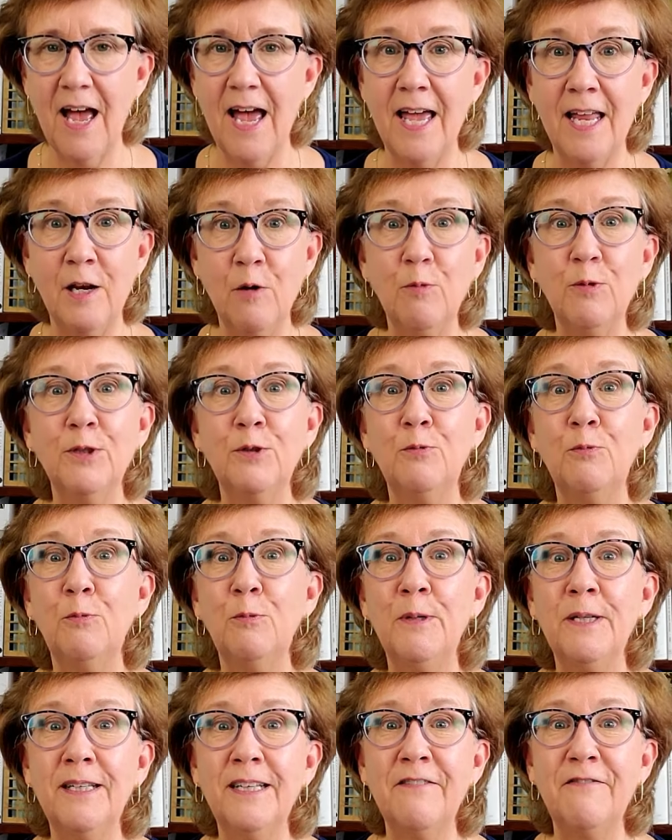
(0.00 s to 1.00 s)
And it was
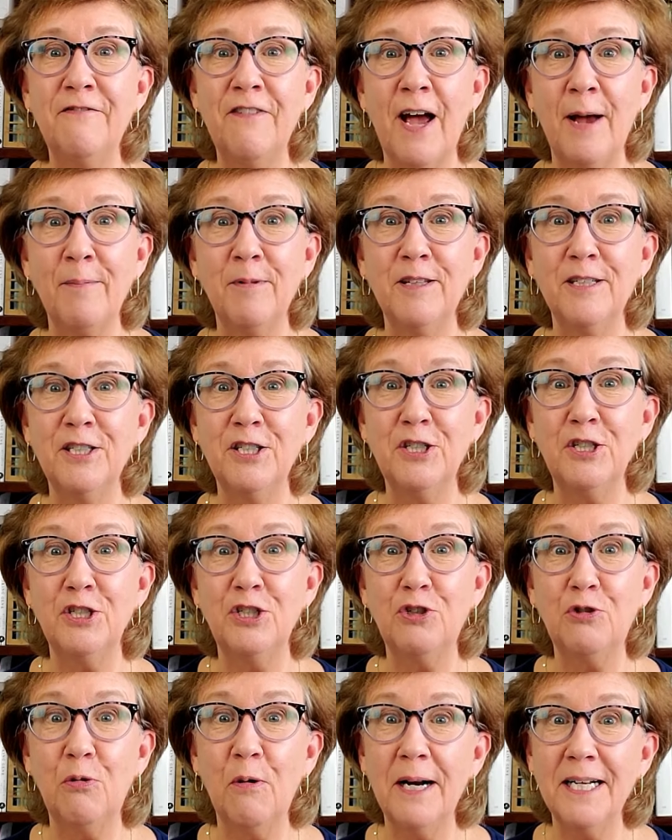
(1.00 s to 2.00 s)
really fabulous to
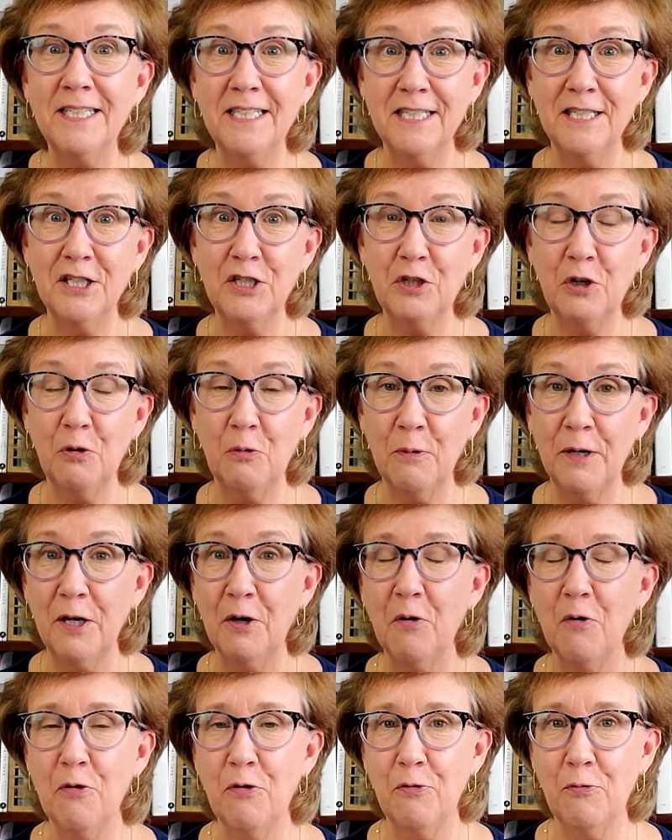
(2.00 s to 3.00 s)
trace his
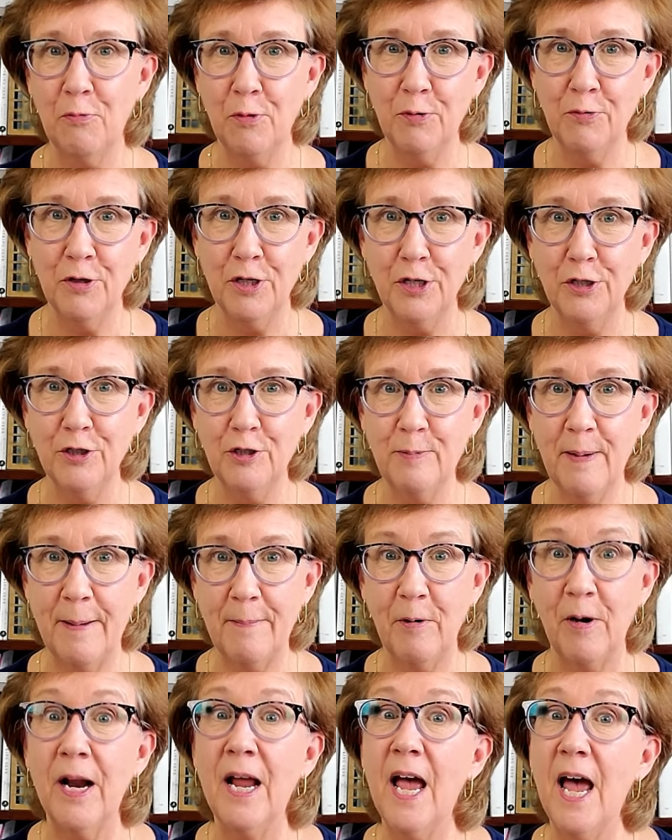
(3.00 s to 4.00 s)
career through the
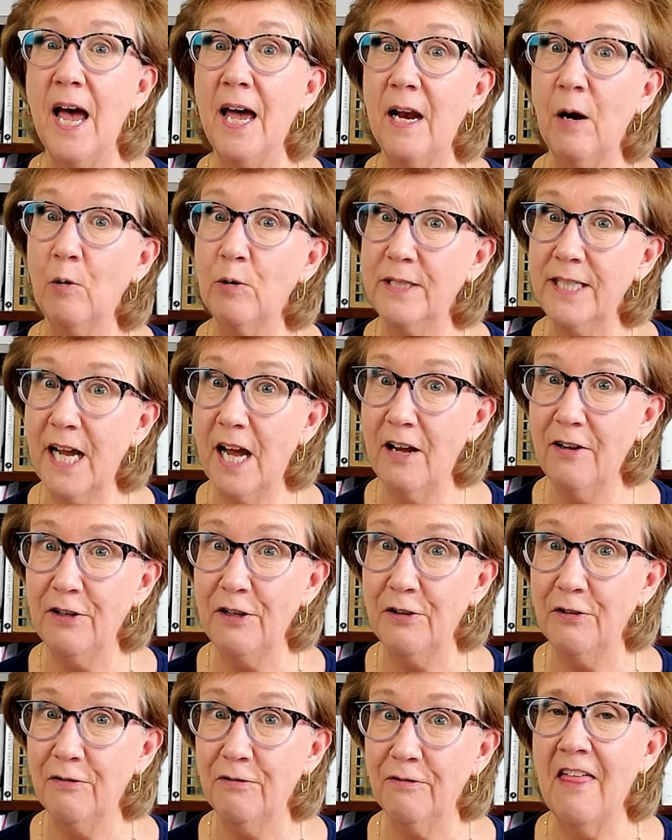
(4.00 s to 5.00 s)
newspaper. And I will tell
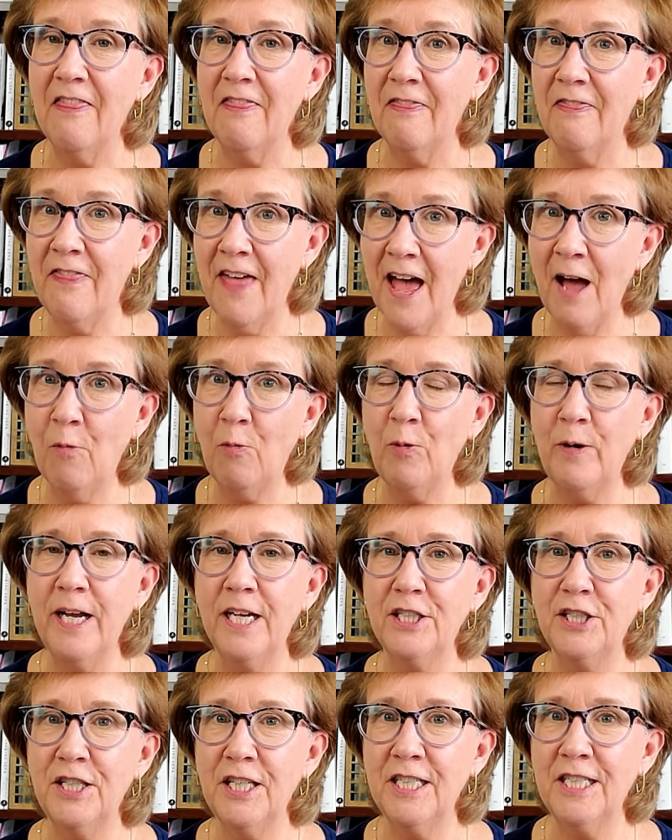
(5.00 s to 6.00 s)
you, that will
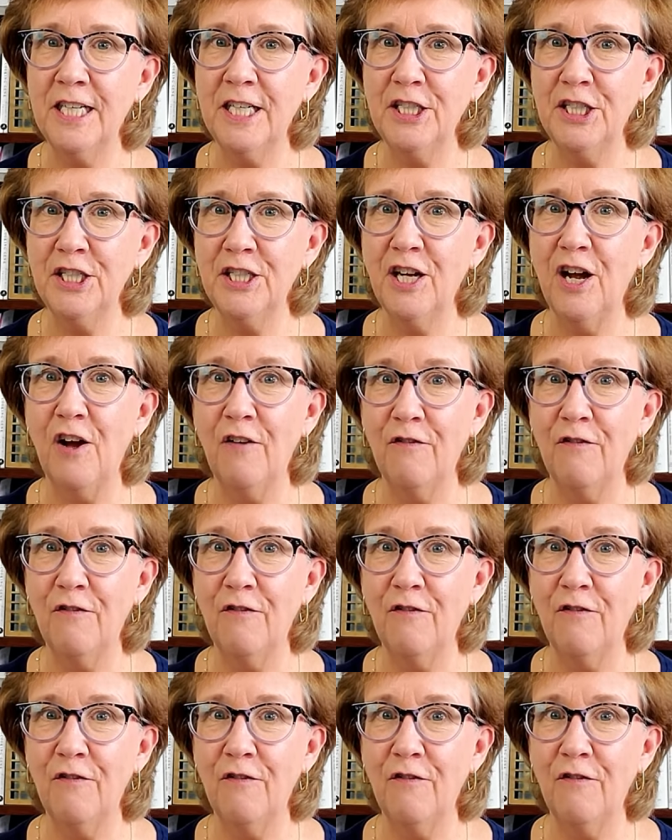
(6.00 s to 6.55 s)
catch the attention